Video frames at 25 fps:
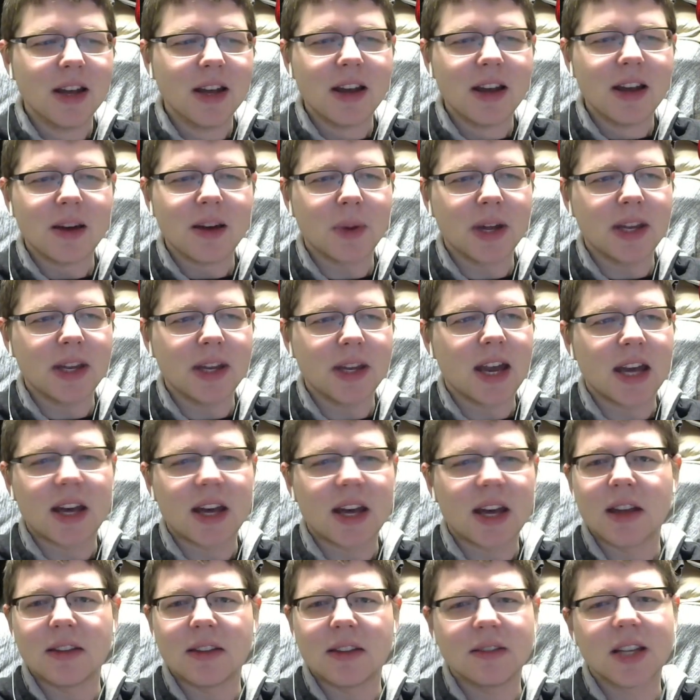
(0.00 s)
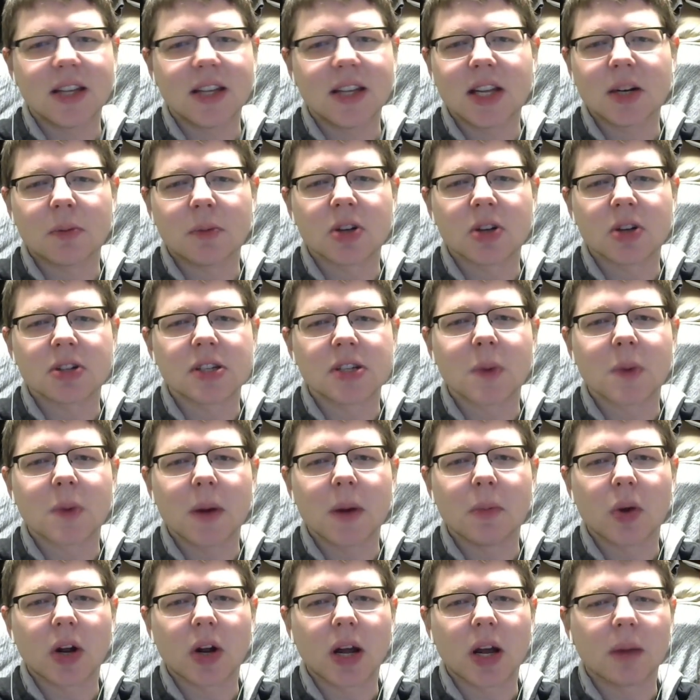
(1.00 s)
But yeah, I think Kingdom Hearts is way
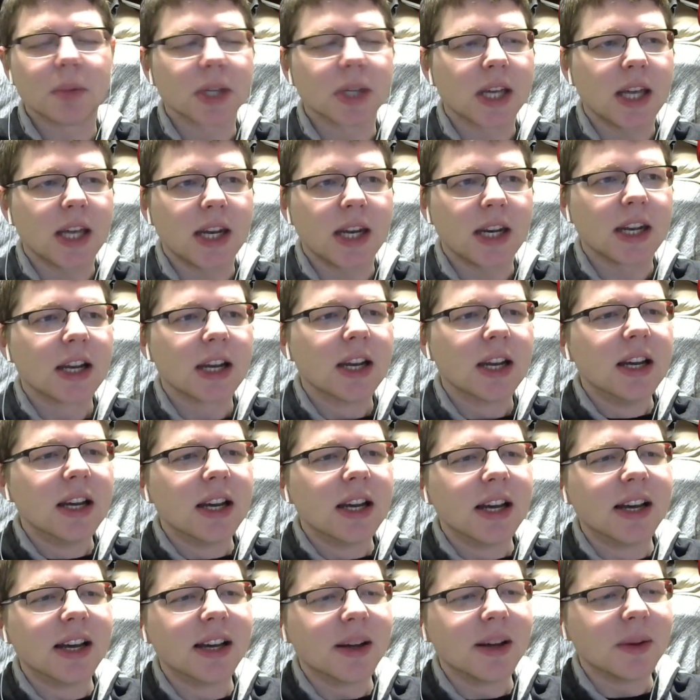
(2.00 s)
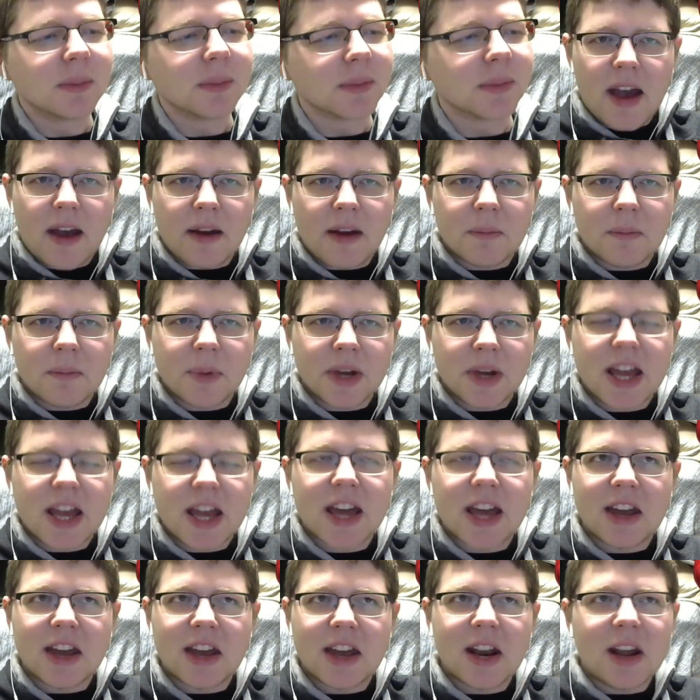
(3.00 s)
more complicated. But
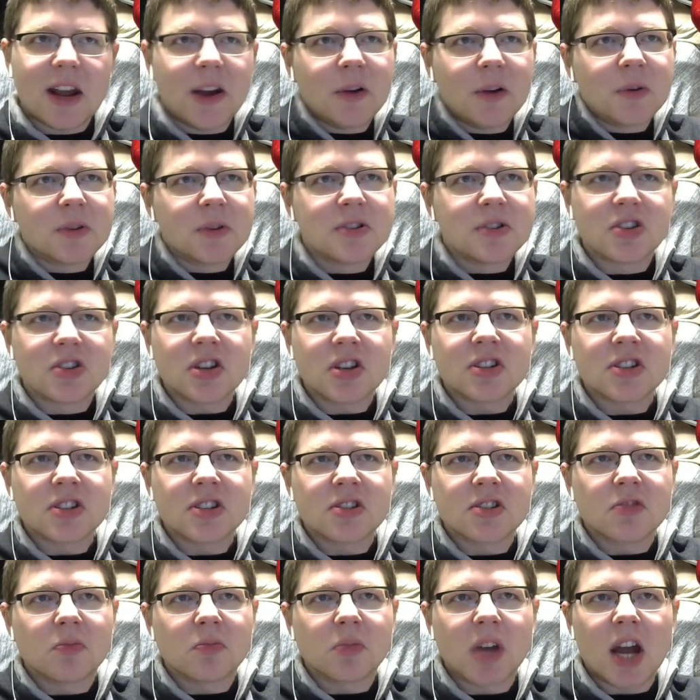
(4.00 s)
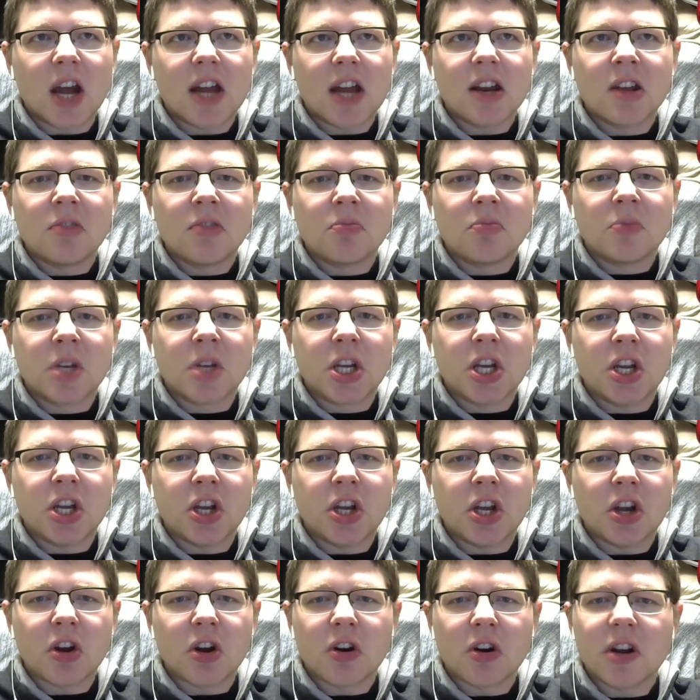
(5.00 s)
yeah, then I was just kind of
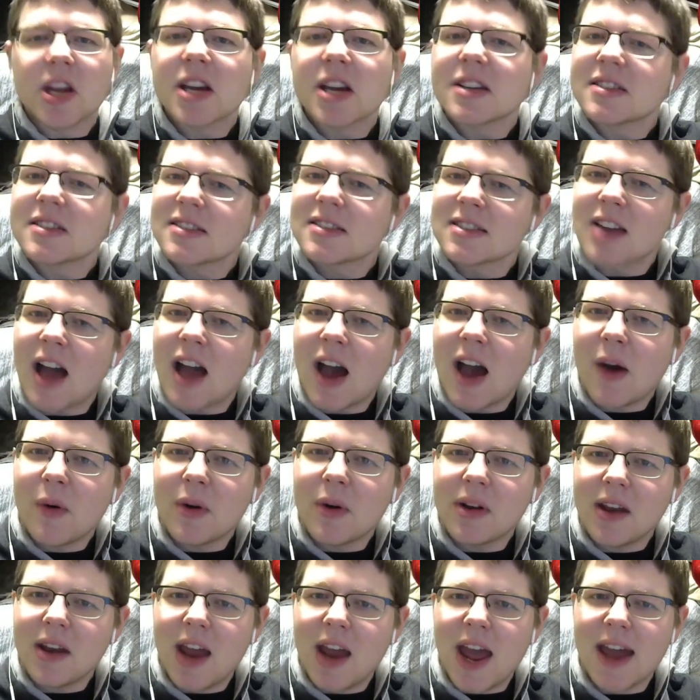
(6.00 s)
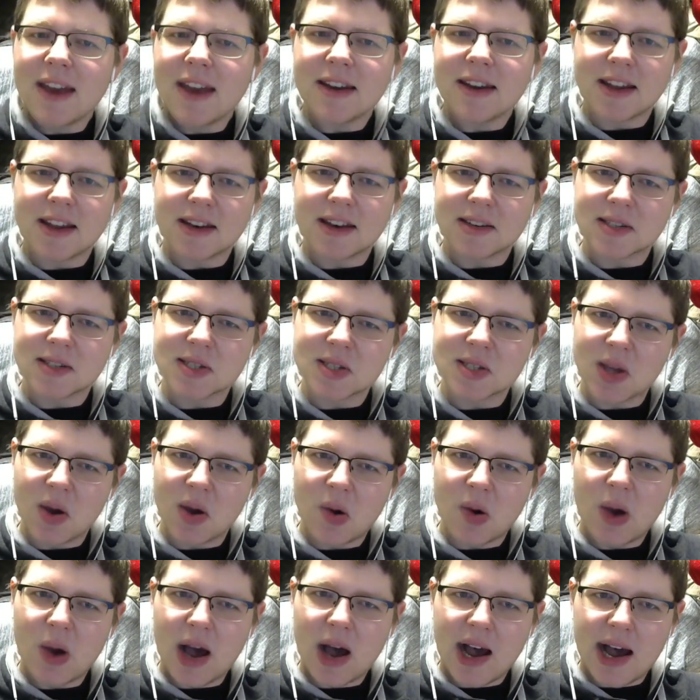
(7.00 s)
curious how it ended,
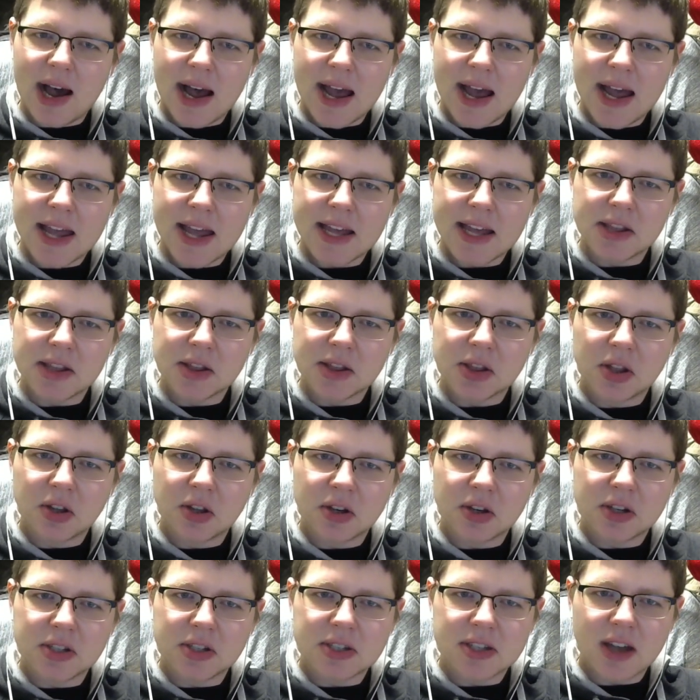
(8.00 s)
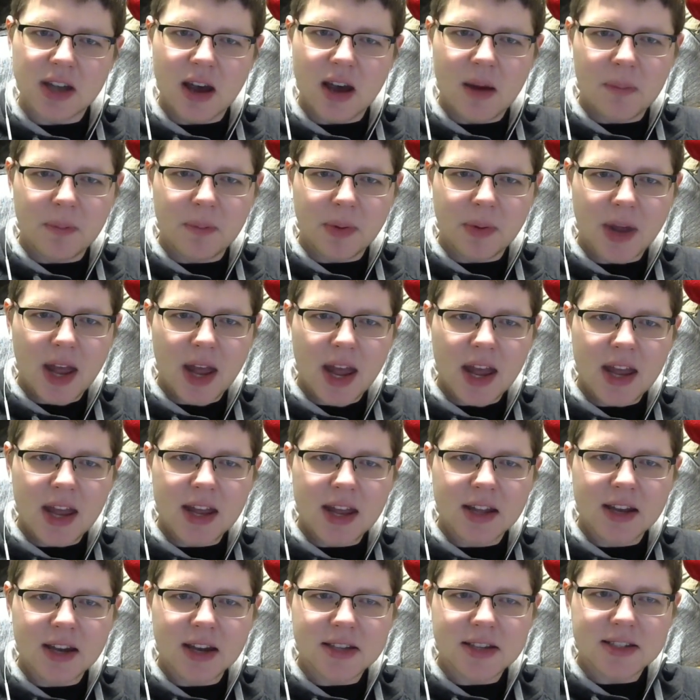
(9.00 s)
so I looked up
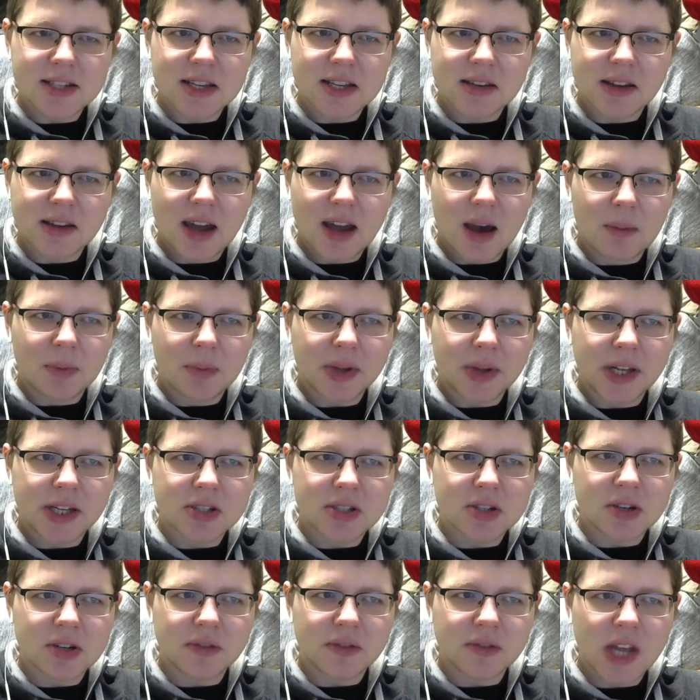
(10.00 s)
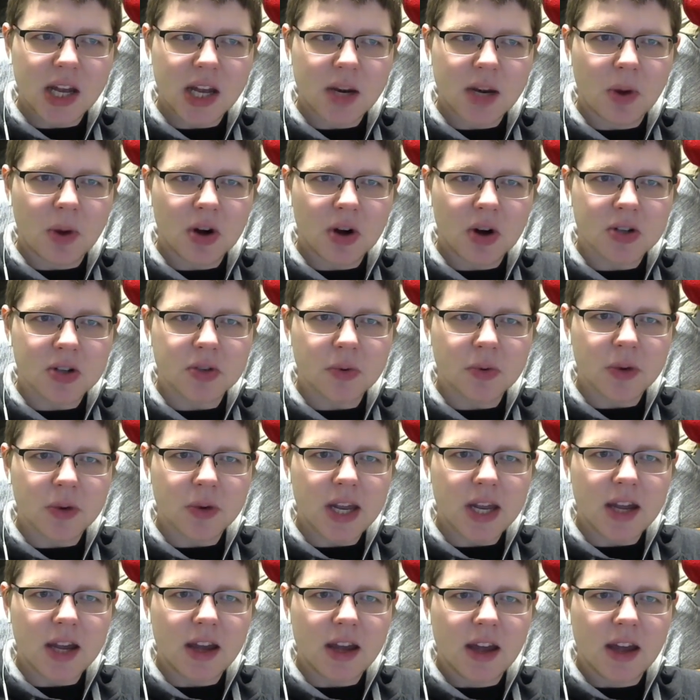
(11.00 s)
a cutscene compilation of Kingdom Hearts 3,